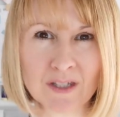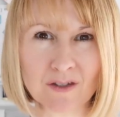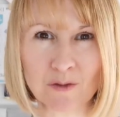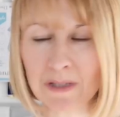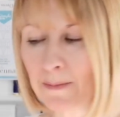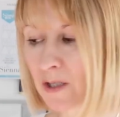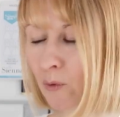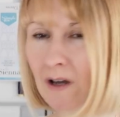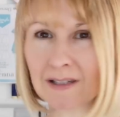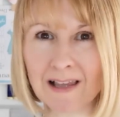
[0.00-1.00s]
So sometimes it
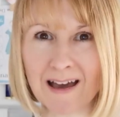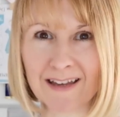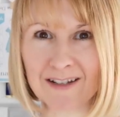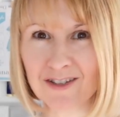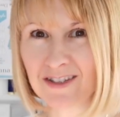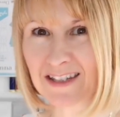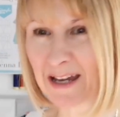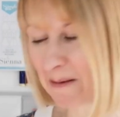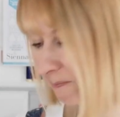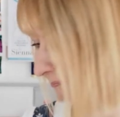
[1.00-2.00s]
works like that, doesn't it?